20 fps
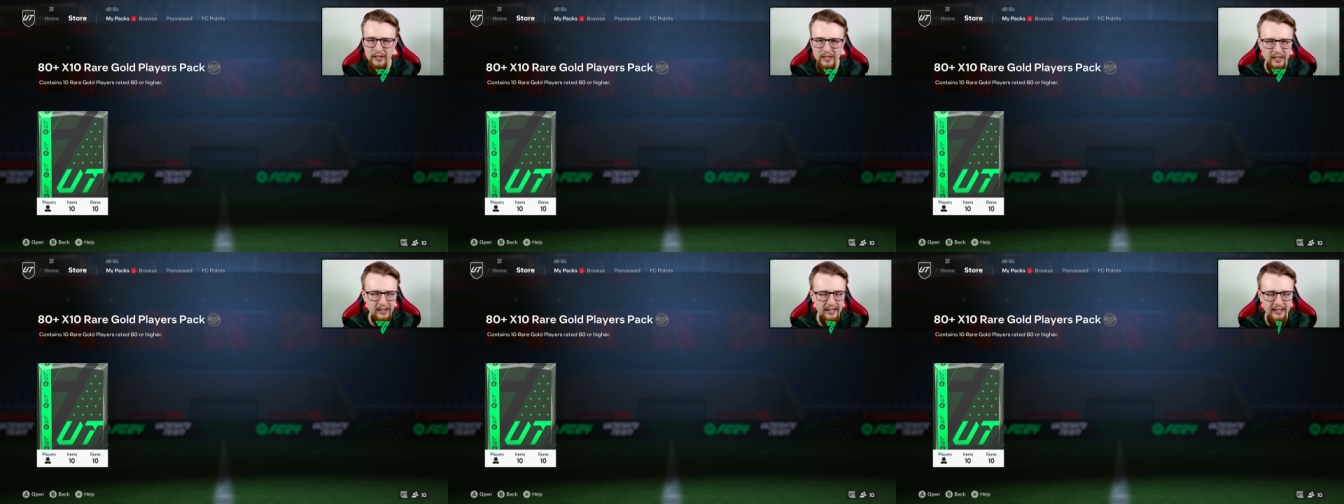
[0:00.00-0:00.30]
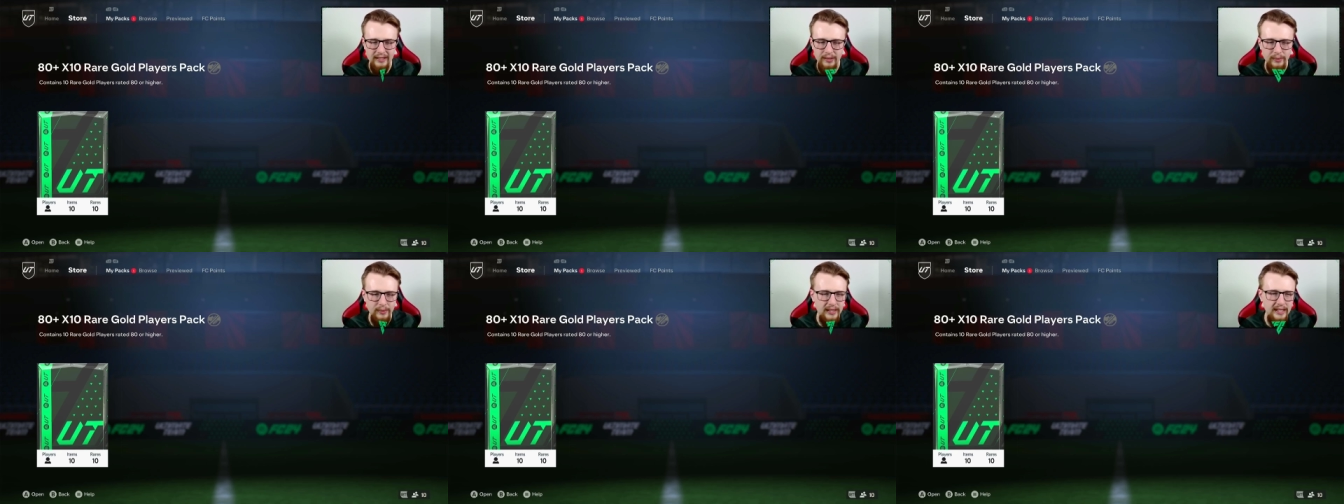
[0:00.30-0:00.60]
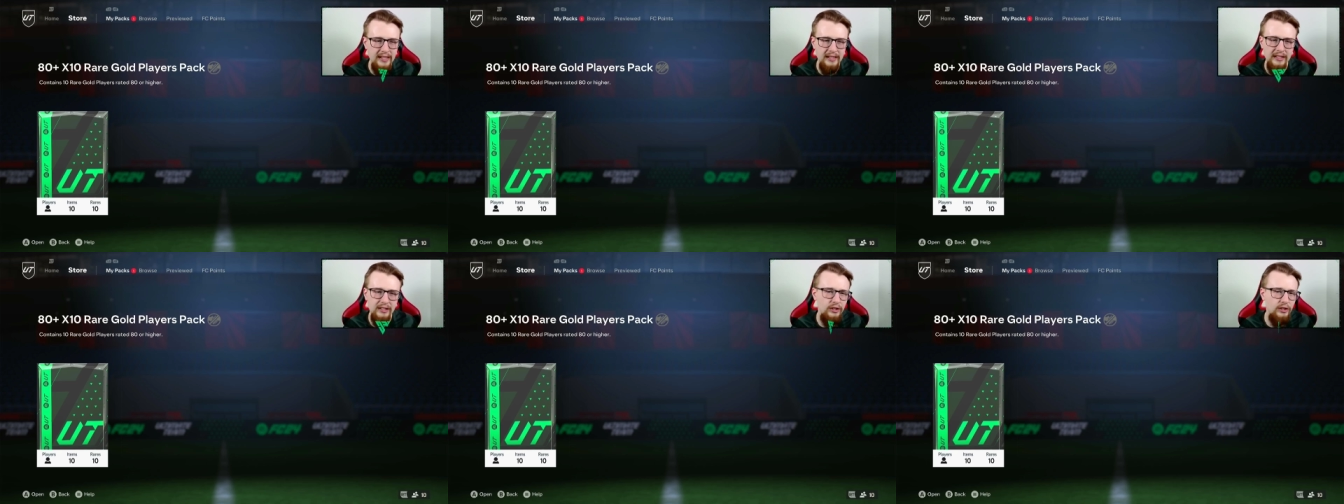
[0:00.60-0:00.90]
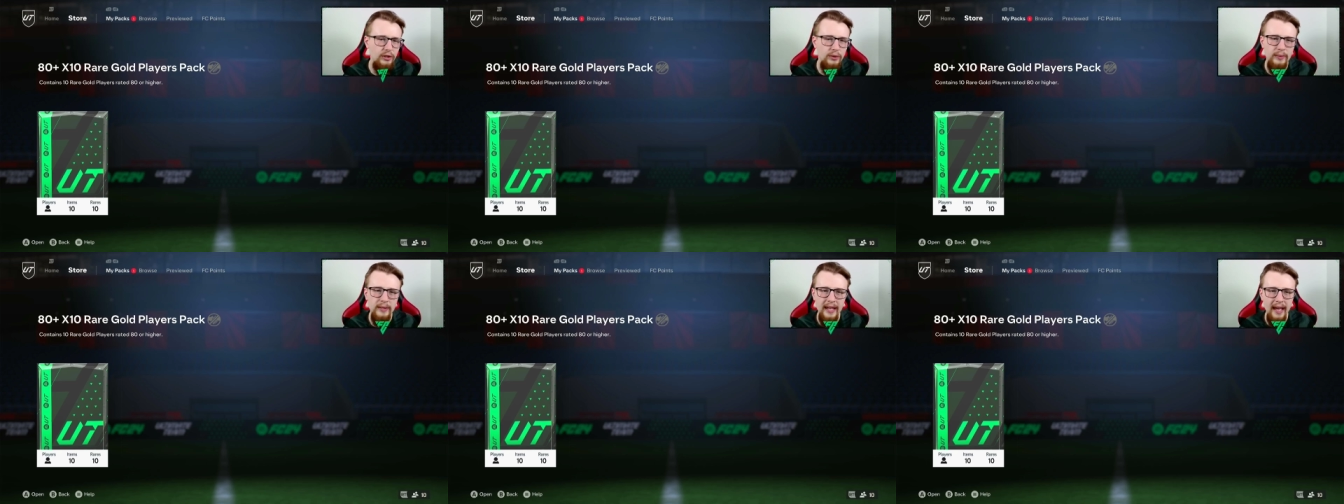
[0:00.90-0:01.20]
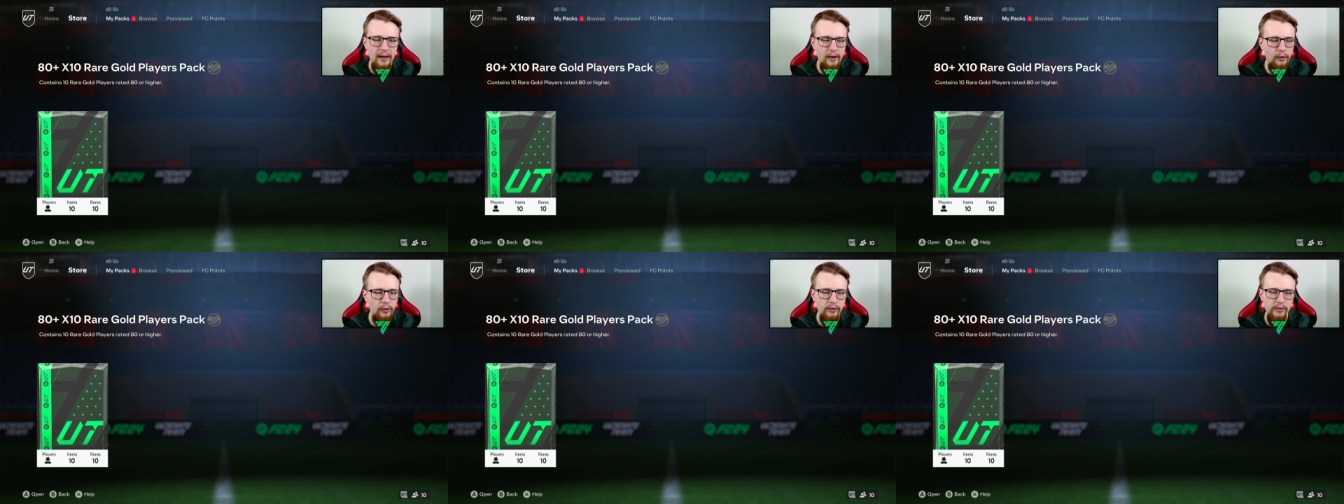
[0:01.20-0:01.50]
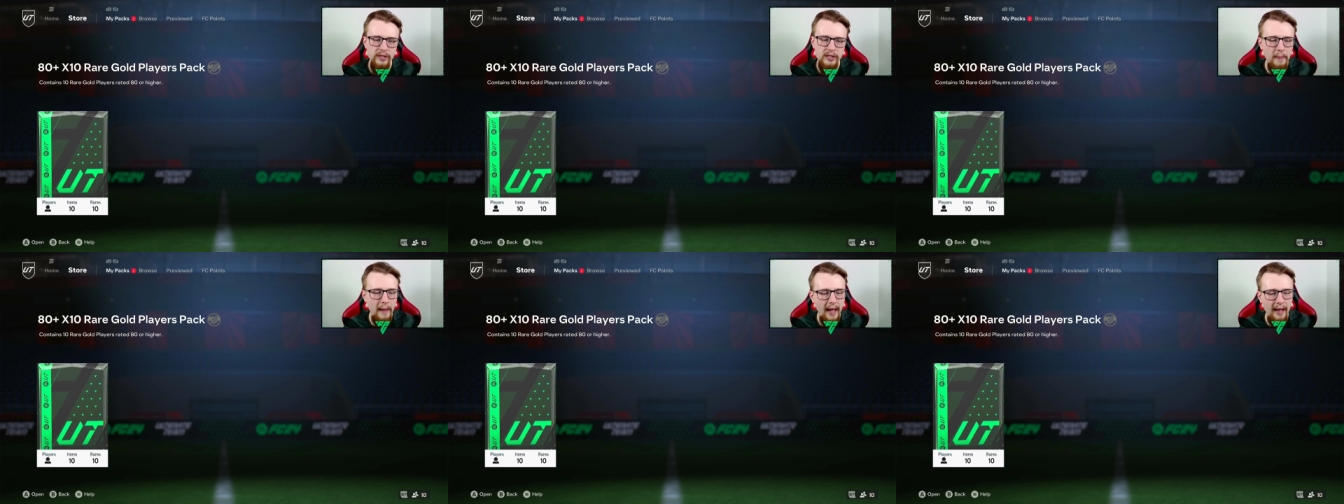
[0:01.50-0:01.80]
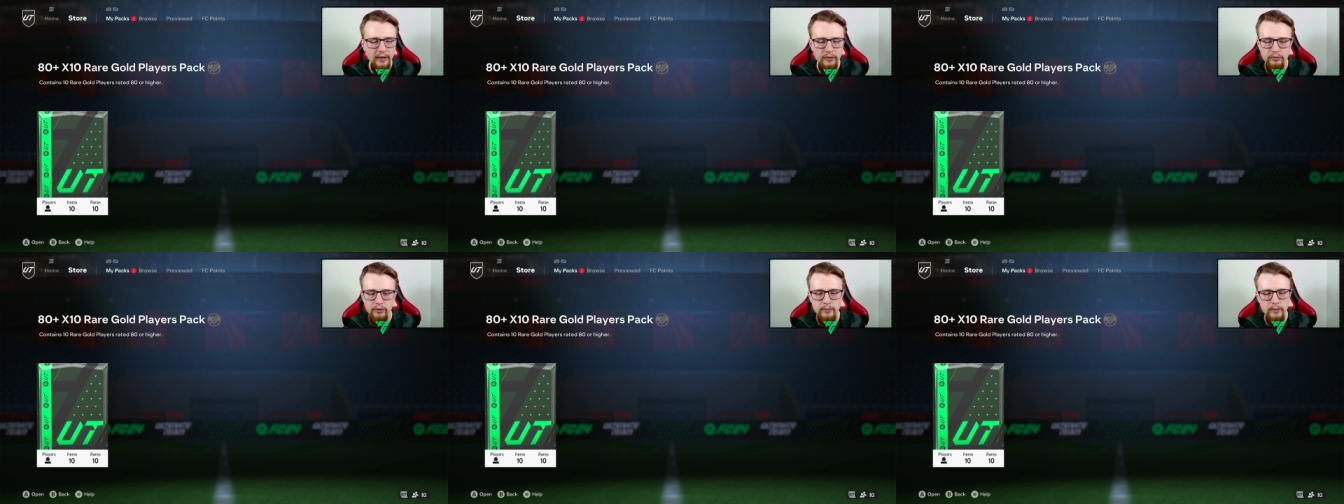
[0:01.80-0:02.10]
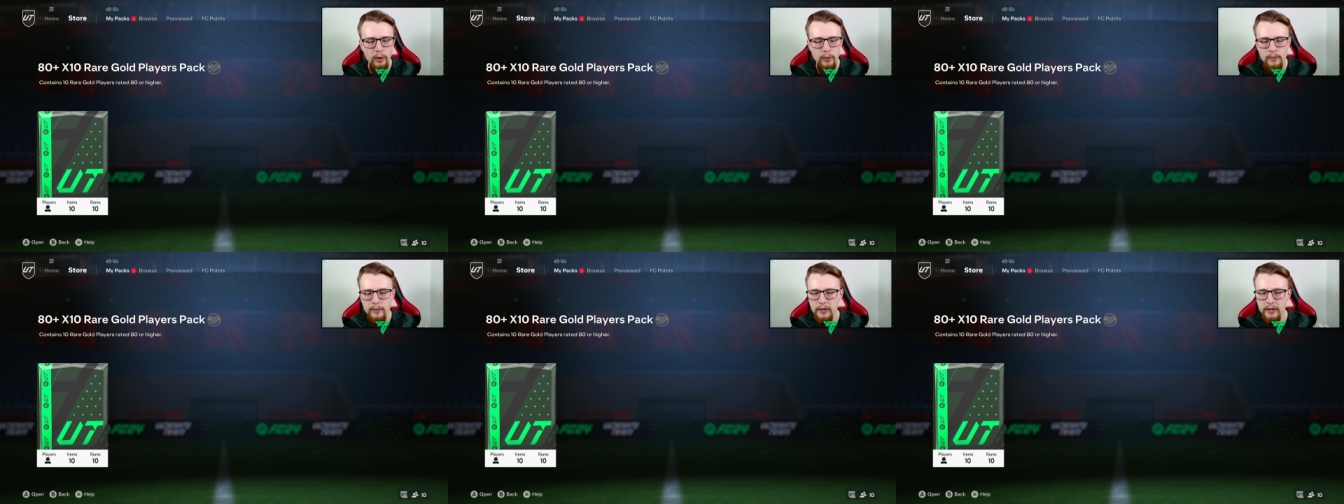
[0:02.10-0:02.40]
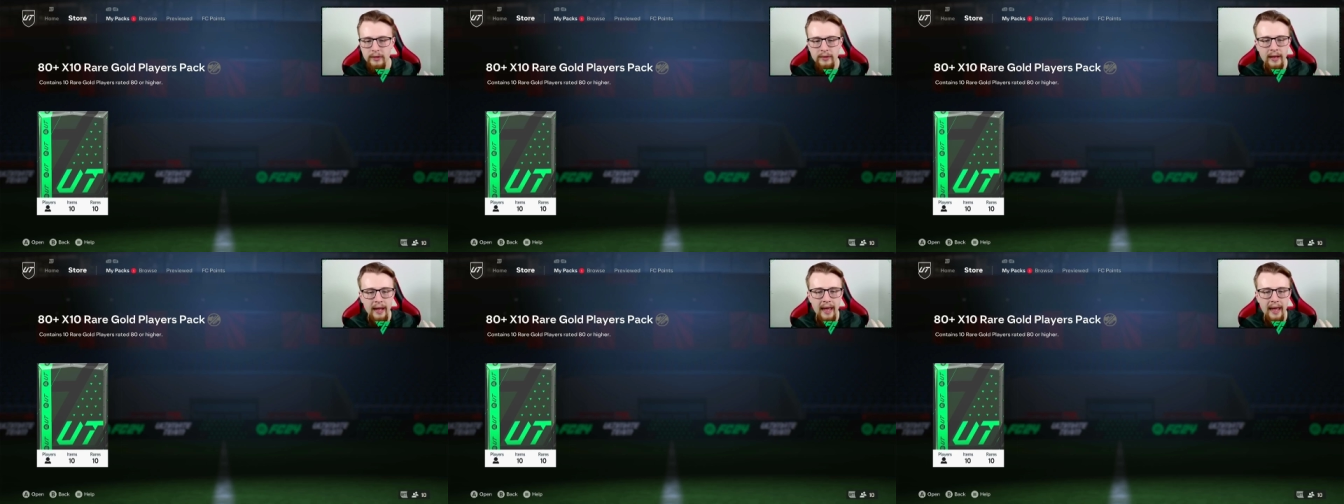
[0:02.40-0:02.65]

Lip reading: of things that we needed to do, getting all these packs ripped open,